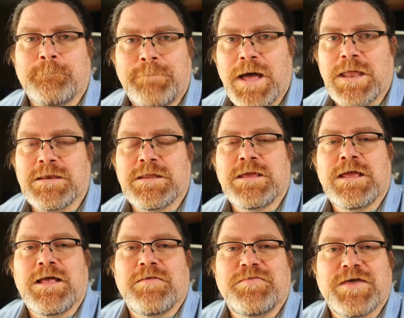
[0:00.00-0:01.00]
But
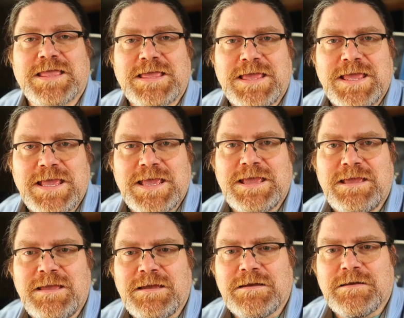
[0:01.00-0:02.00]
the
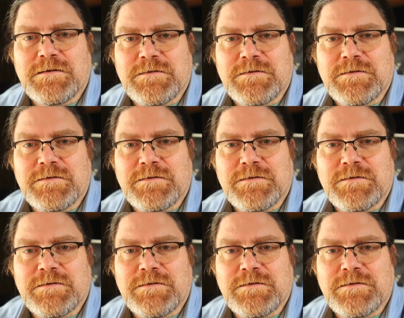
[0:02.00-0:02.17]
key